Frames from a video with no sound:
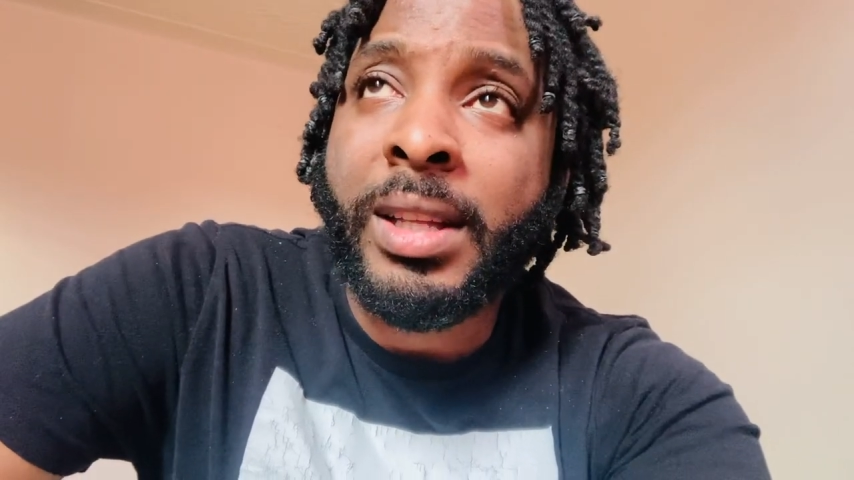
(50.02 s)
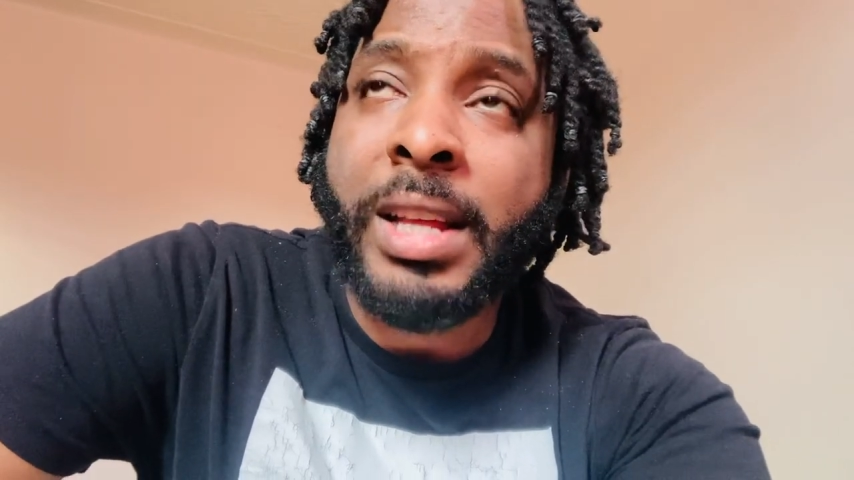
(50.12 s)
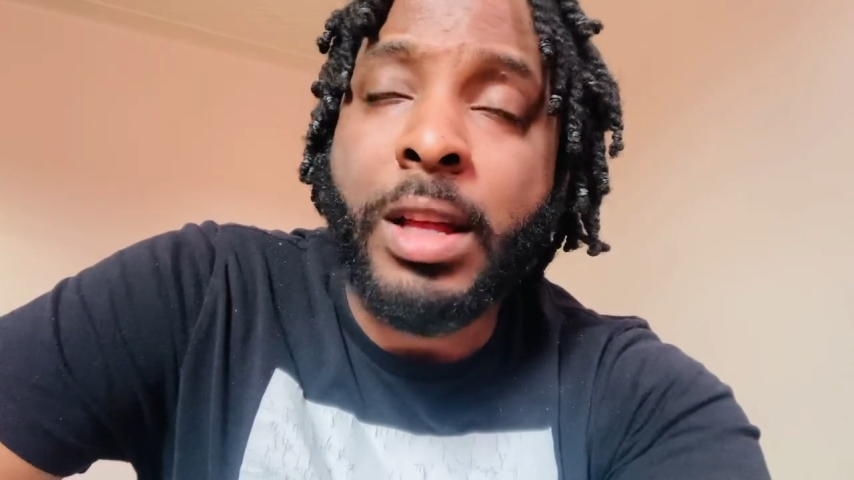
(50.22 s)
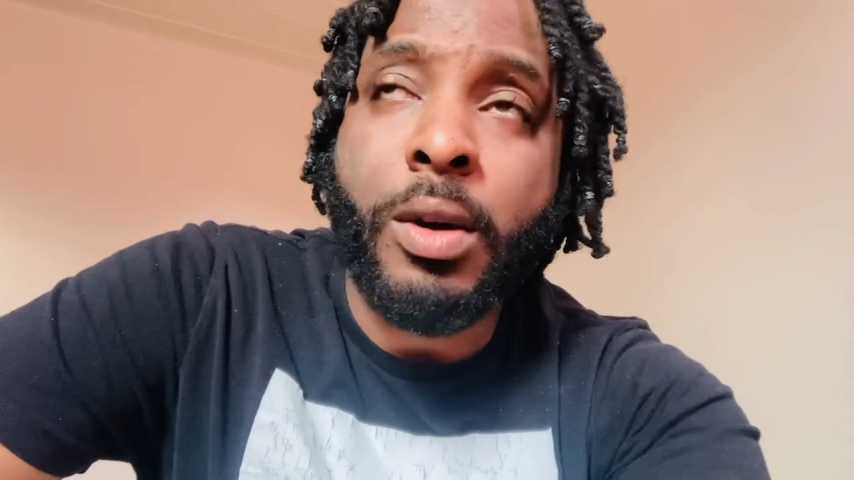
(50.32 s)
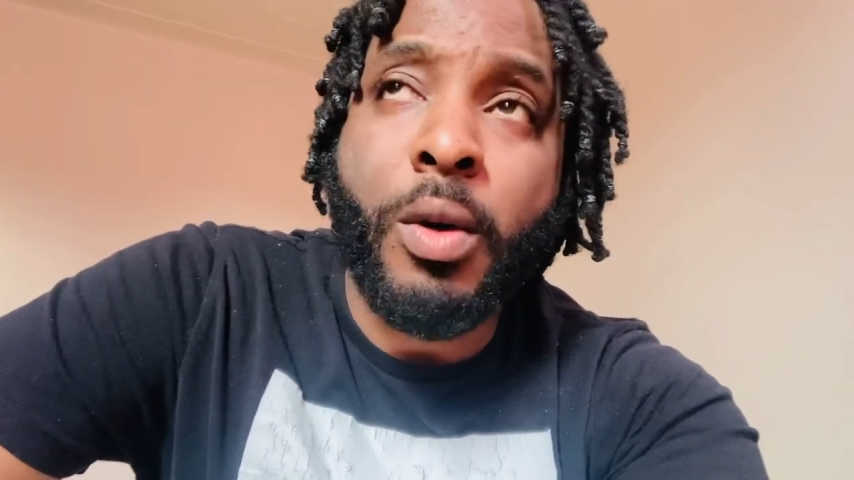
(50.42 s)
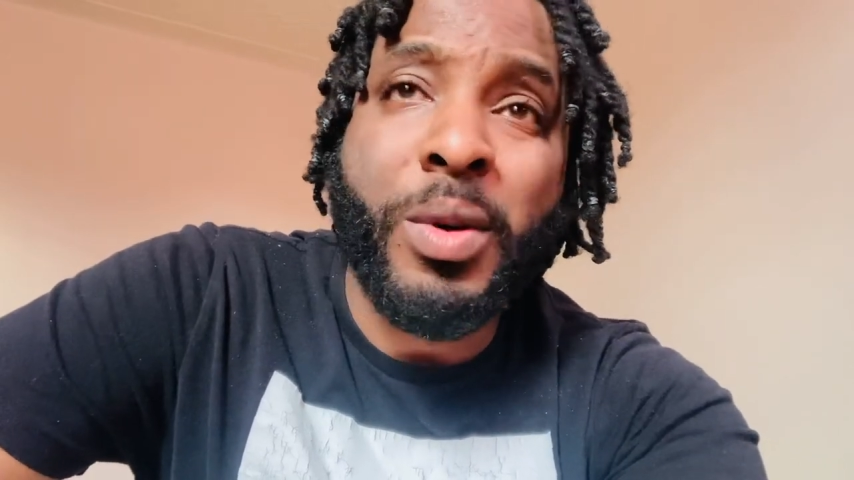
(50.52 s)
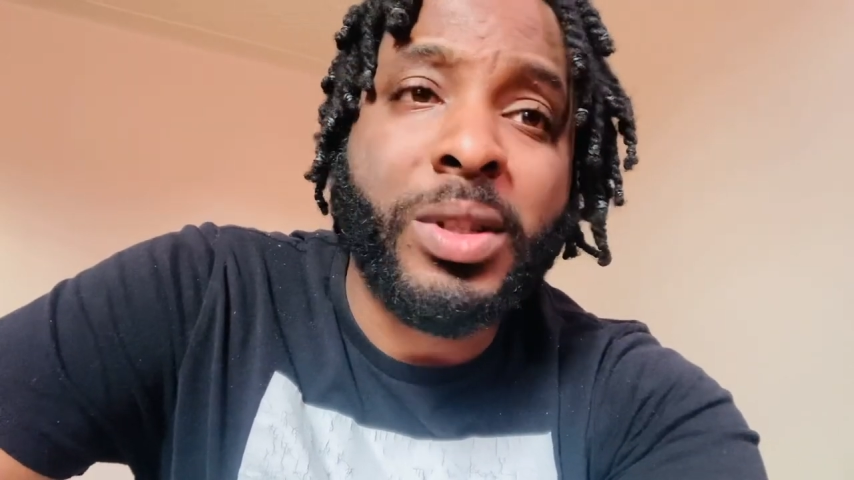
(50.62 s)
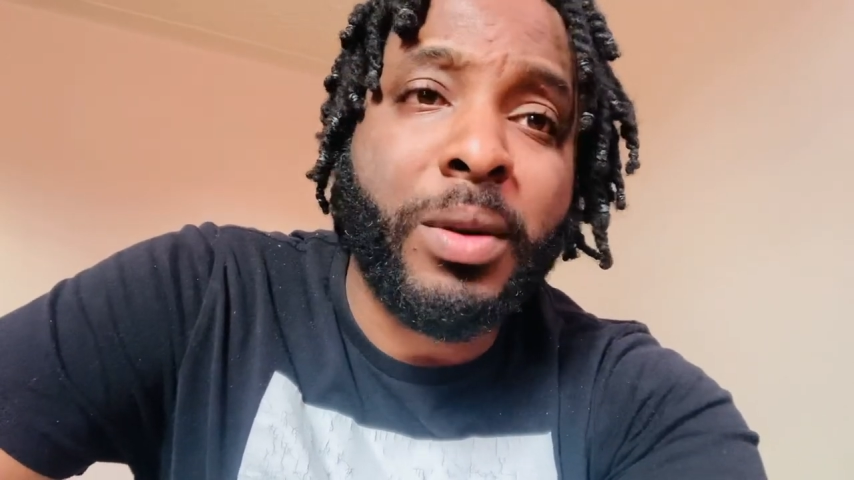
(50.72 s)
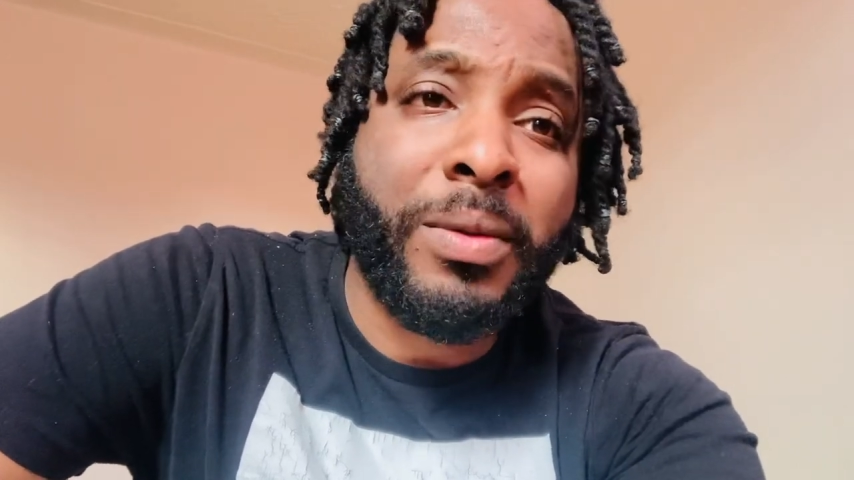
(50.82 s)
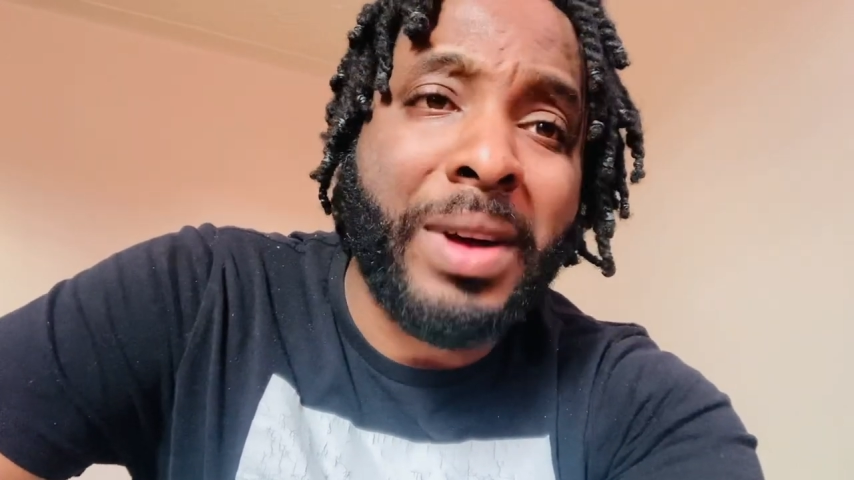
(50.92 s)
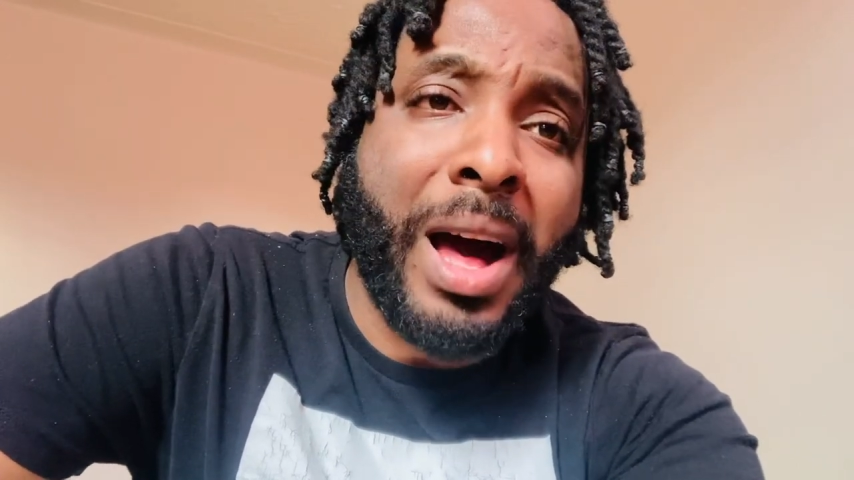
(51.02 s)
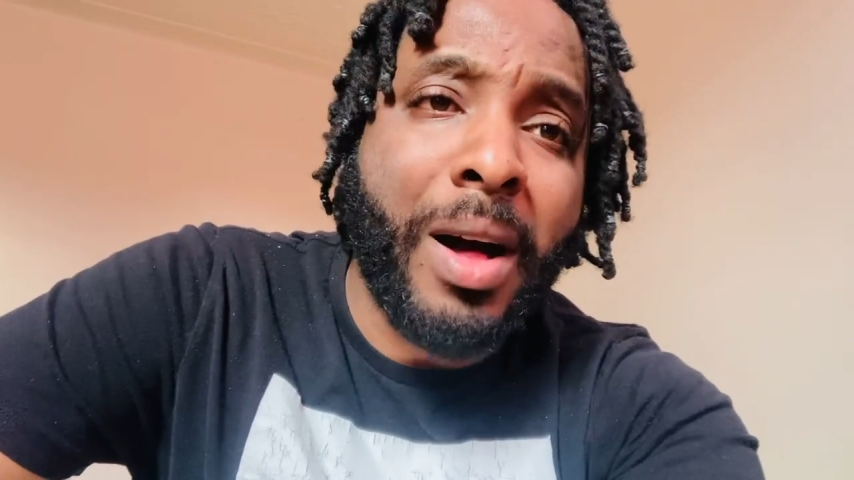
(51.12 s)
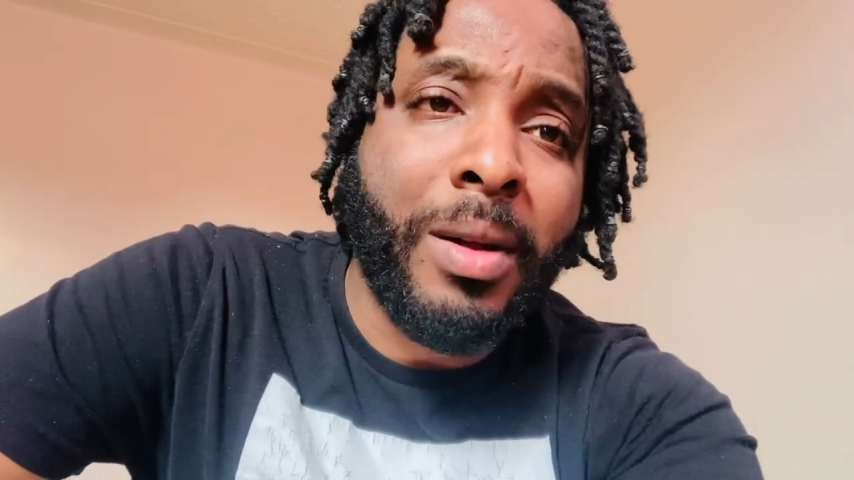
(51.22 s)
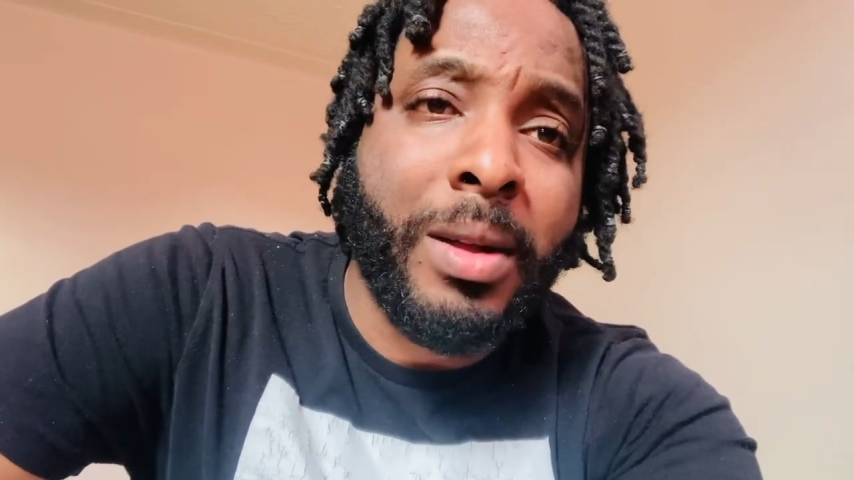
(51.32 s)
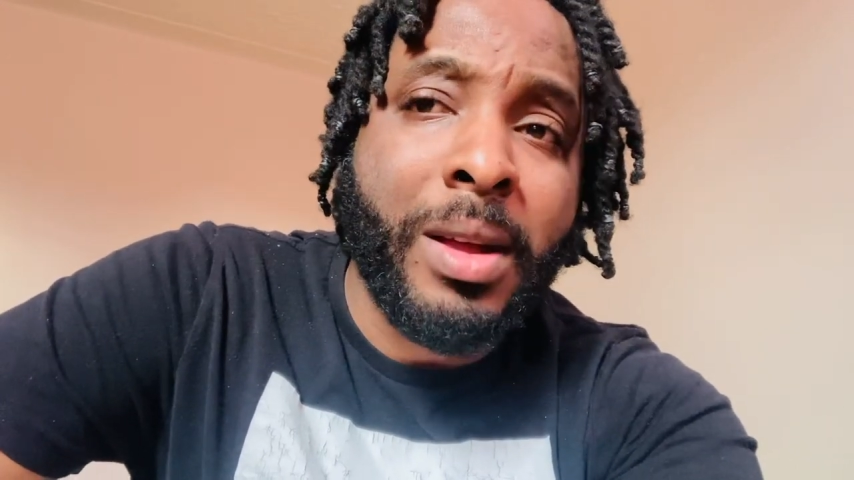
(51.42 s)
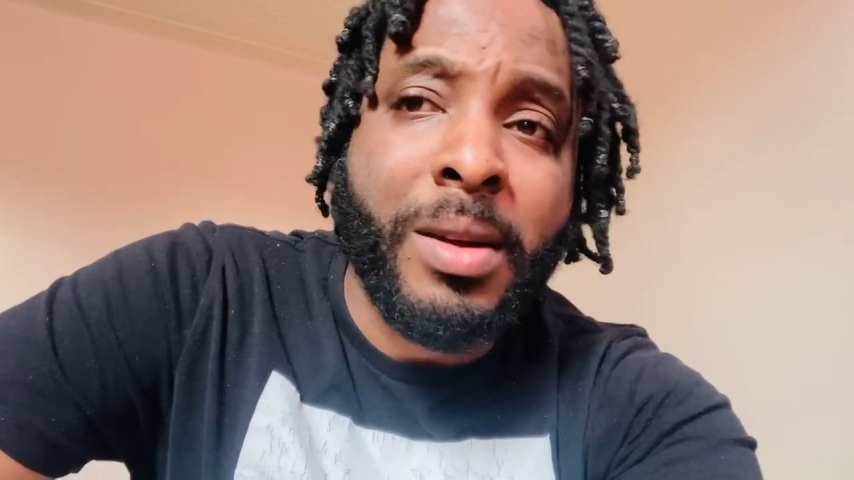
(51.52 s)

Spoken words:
that, oh, it's a foul.